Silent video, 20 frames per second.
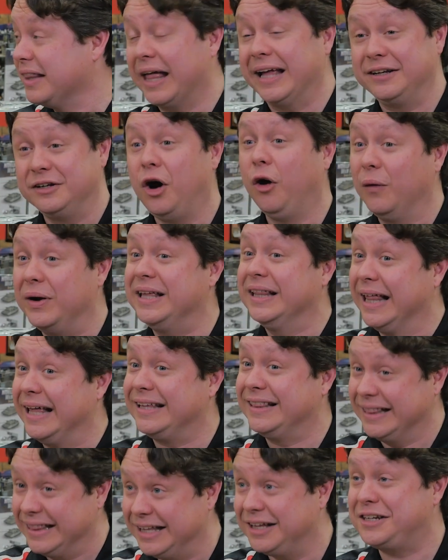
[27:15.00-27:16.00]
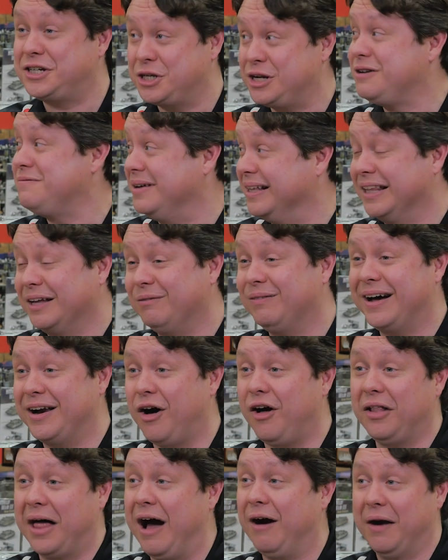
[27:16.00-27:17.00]
Like, no, he like legitimately went
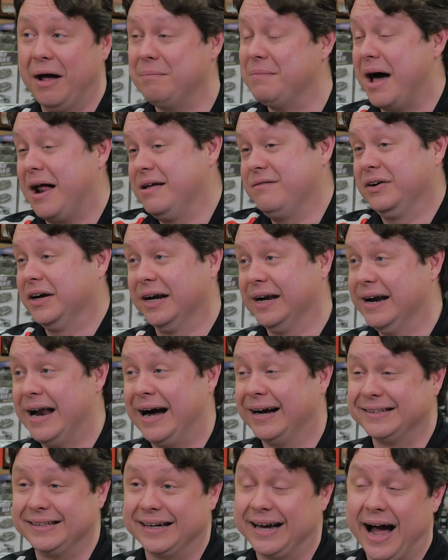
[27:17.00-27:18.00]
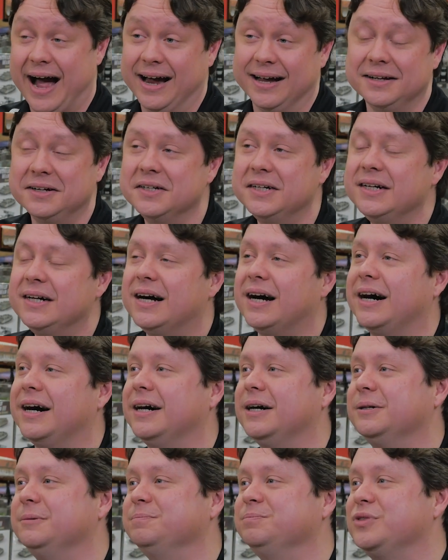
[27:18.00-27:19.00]
all out. I'm not even going to knock the guy.
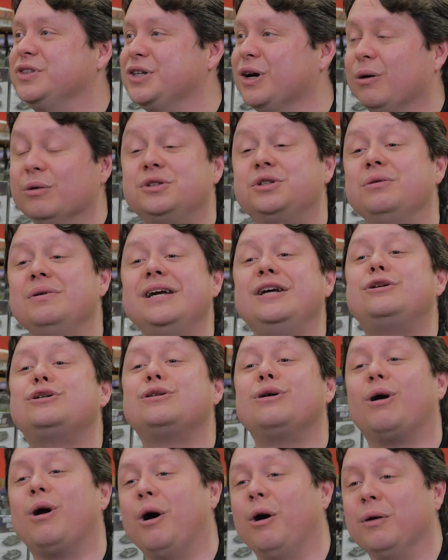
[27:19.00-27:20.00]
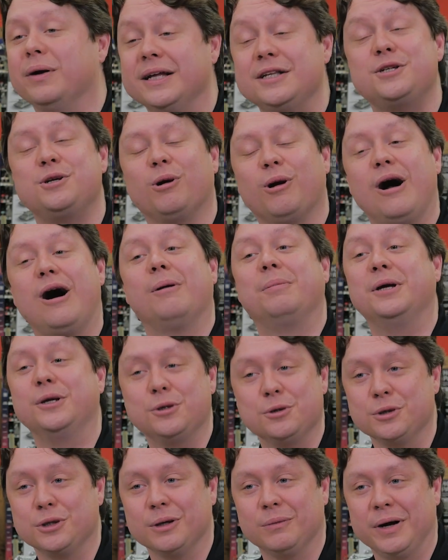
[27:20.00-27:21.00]
So to each their own. It's your hobby.
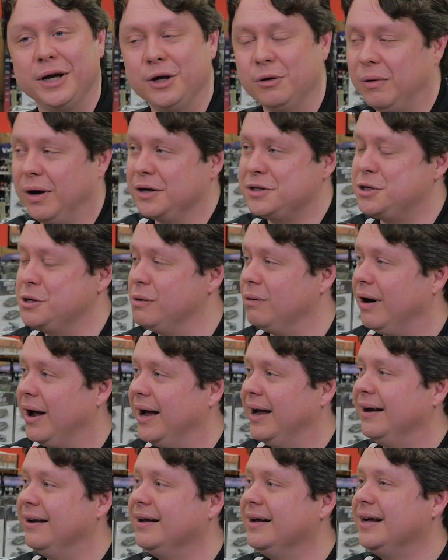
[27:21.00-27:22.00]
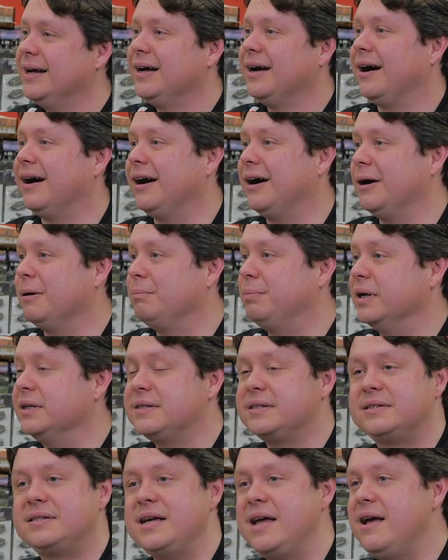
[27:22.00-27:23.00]
Do it the way you want to, right? But
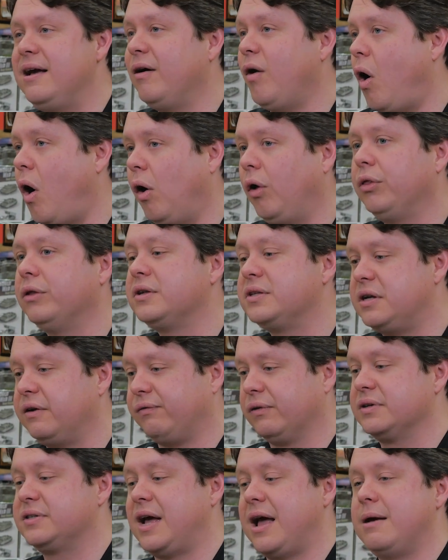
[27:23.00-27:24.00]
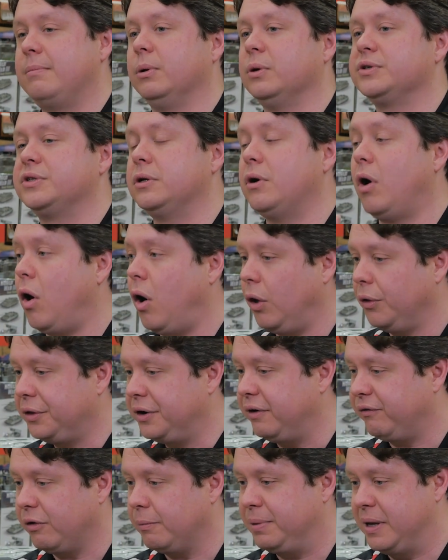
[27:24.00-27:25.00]
seeing all the different tables and all the
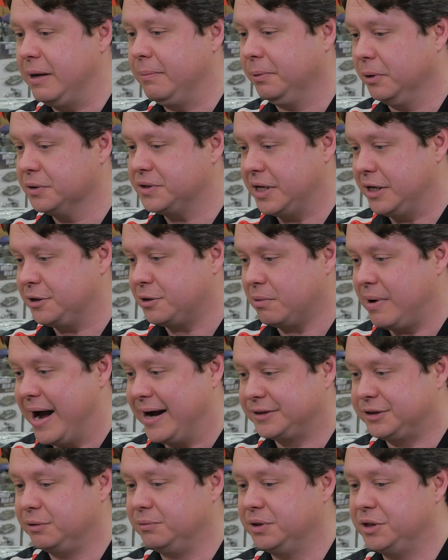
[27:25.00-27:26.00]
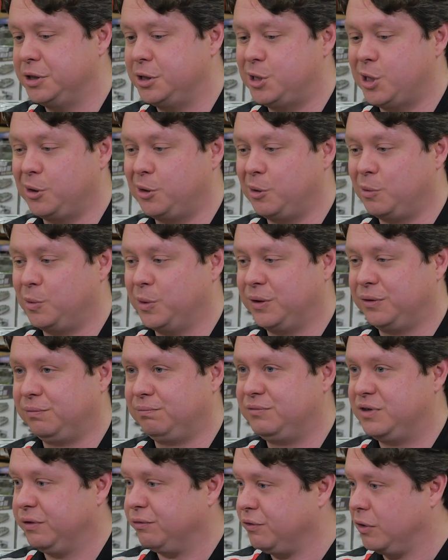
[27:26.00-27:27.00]
different peoples interacting with each other with
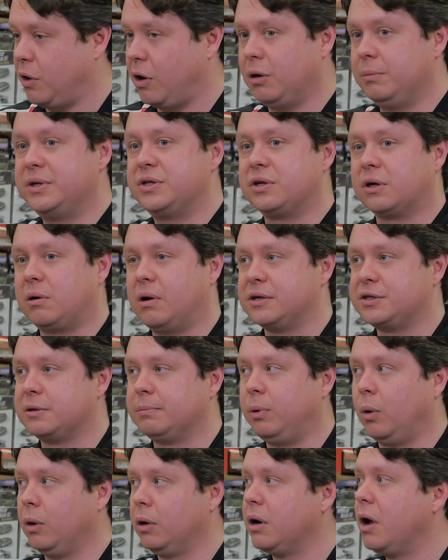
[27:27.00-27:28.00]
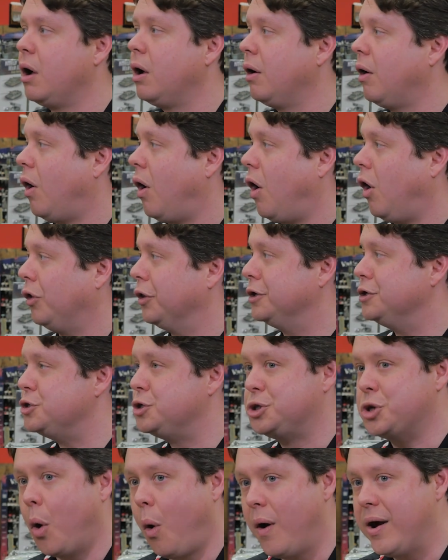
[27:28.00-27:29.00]
different armies across the board, all
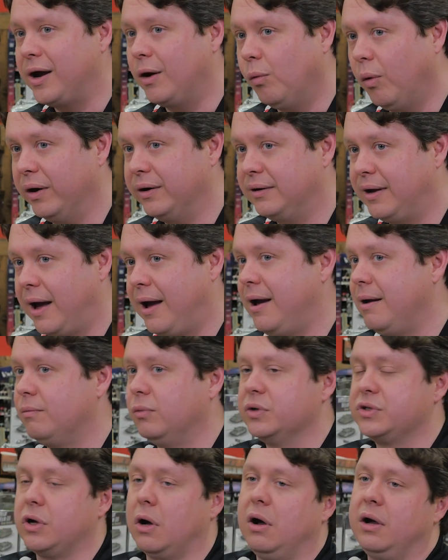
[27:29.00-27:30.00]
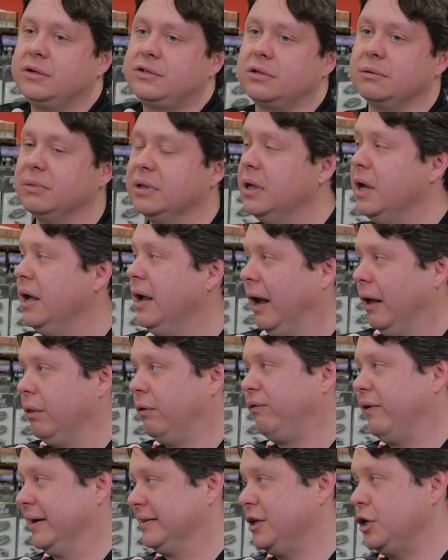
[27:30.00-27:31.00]
enjoying one game was awesome. And the
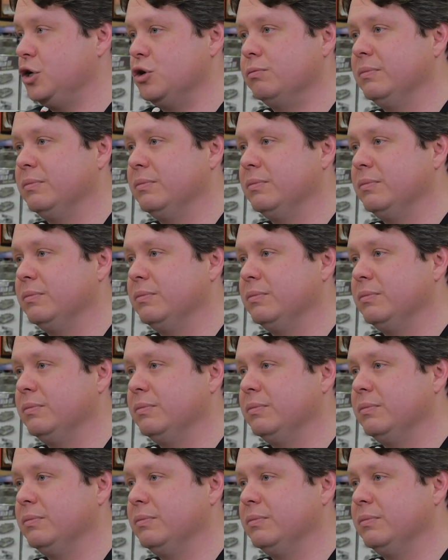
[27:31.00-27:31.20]
fact that you